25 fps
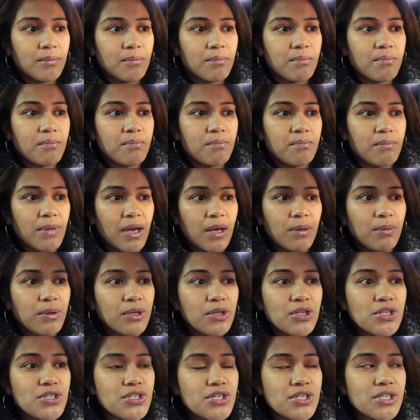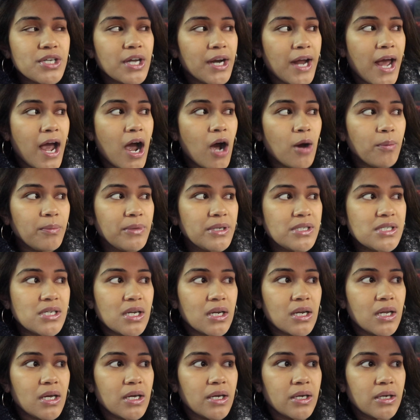maybe this is gonna help me to
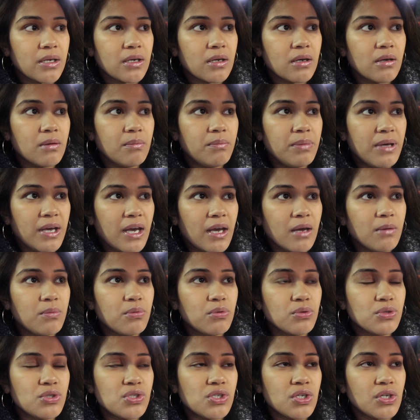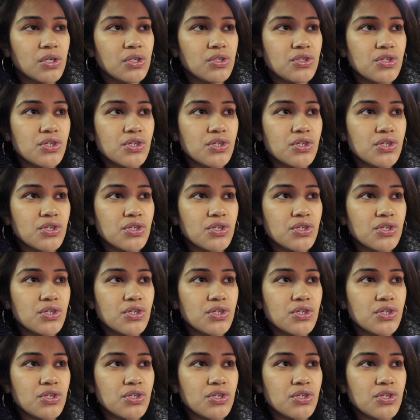like be able to